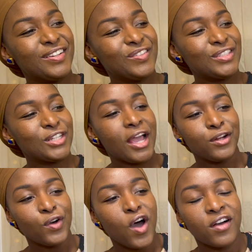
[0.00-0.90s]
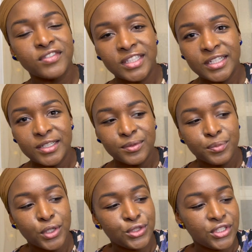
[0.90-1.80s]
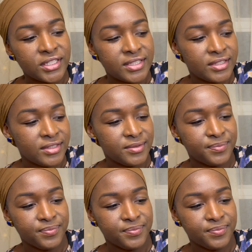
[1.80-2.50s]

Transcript: which I don't often purchase.